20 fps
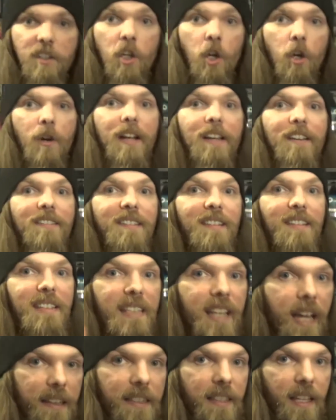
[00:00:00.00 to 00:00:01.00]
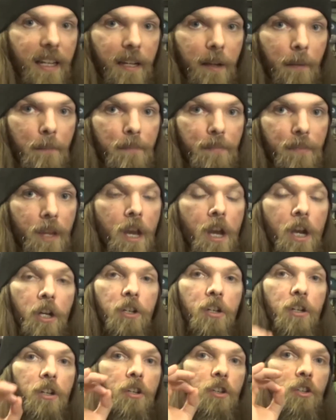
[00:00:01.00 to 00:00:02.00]
There is nothing.
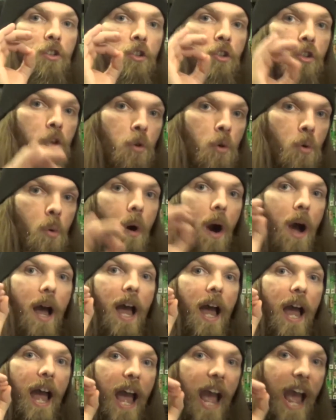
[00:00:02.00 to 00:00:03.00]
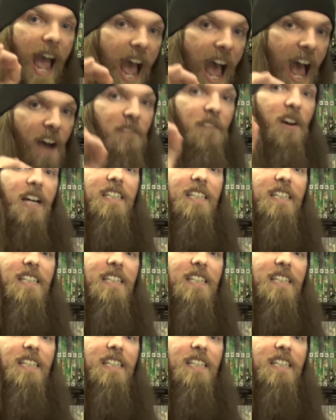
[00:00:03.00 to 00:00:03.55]
You have